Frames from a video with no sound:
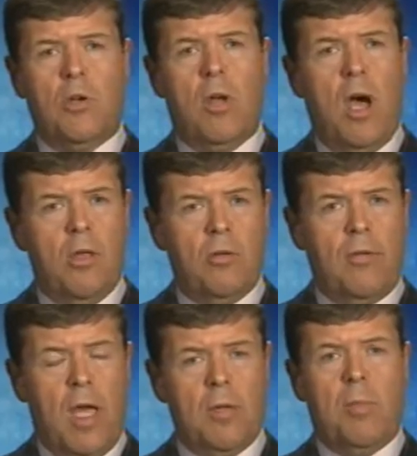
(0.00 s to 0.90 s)
on either
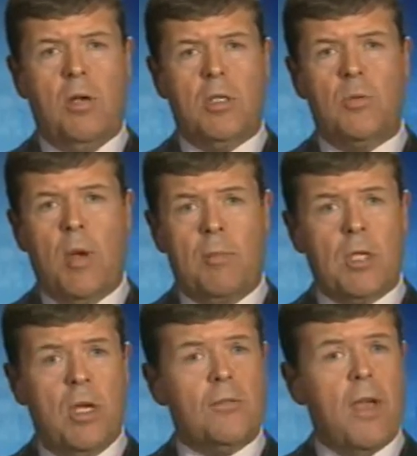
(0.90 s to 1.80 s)
of the other parties'
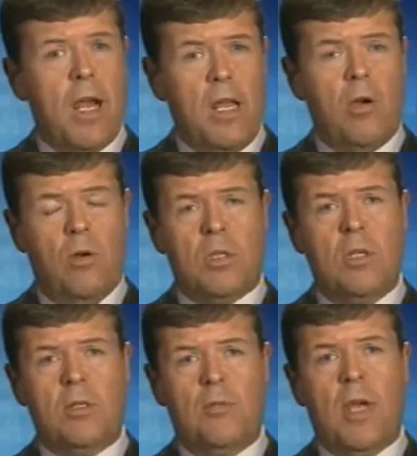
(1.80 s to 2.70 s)
websites for any
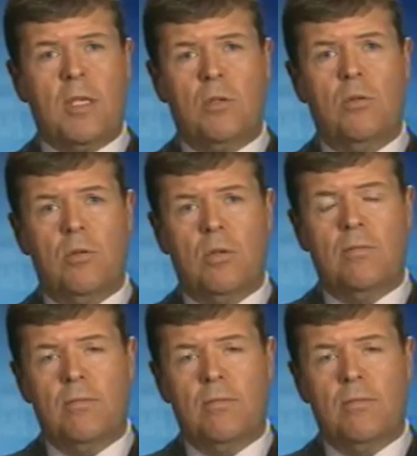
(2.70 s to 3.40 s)
costings of that sort.